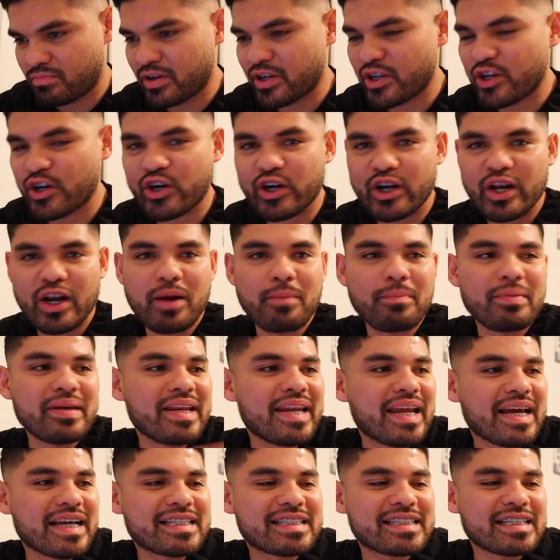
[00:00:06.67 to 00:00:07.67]
But you're gonna be
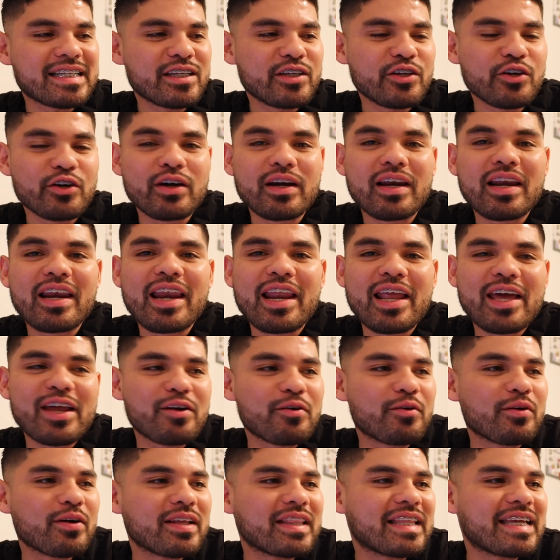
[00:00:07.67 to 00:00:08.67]
next to, you're
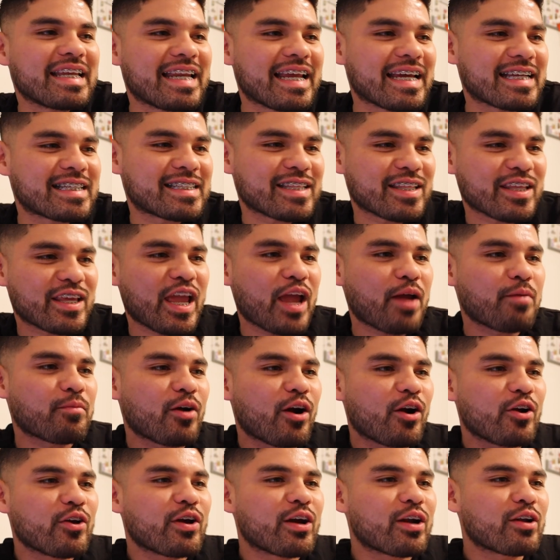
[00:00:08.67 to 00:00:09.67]
literally next to the
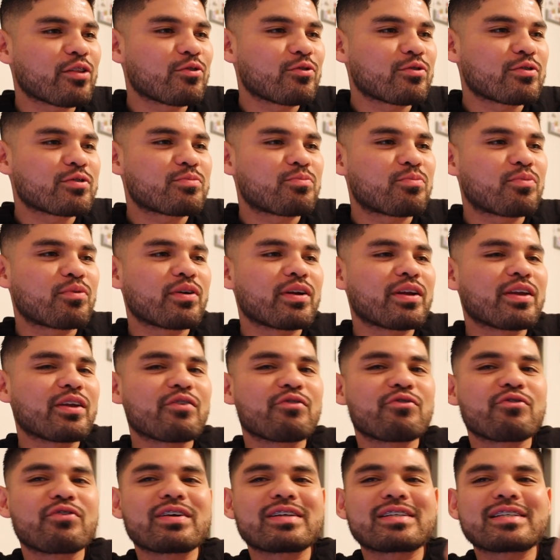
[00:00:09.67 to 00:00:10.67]
camera. All you gotta do is bring
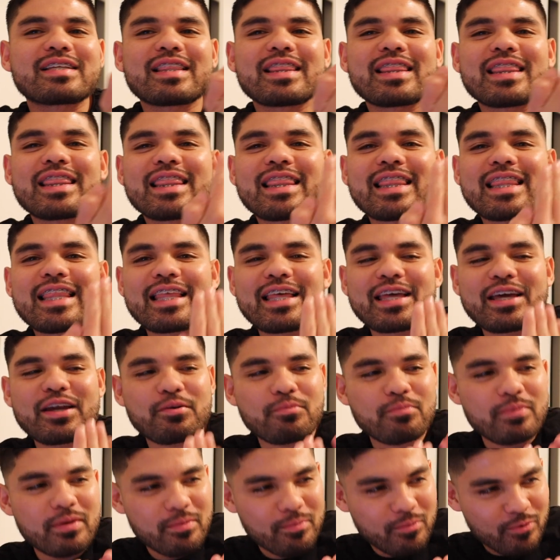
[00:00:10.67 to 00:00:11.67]
your face a
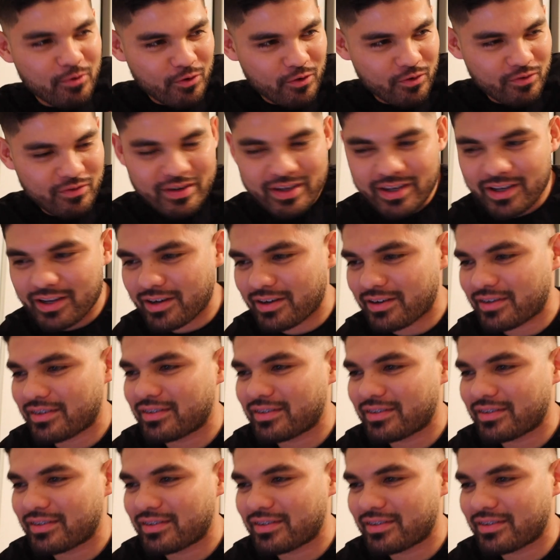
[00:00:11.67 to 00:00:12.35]
little bit more over here.